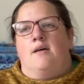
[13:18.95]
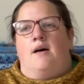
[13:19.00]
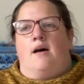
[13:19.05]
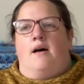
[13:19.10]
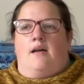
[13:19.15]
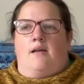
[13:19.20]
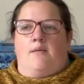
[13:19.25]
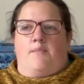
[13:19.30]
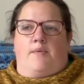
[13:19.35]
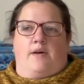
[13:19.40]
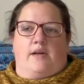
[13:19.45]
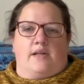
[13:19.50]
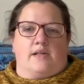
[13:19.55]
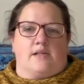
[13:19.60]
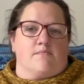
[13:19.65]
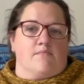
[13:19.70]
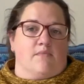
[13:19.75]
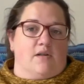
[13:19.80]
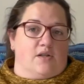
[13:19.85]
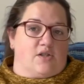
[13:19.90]
I buy
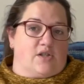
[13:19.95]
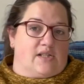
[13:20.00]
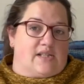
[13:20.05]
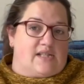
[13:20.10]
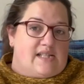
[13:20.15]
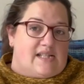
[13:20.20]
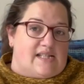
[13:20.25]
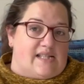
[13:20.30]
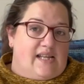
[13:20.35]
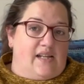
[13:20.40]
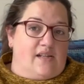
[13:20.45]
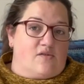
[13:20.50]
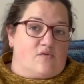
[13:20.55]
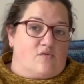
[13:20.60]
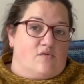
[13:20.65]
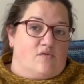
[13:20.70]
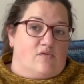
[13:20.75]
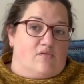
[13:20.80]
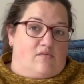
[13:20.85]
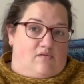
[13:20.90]
as much as he said,
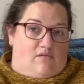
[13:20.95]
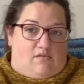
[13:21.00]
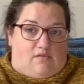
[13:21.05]
or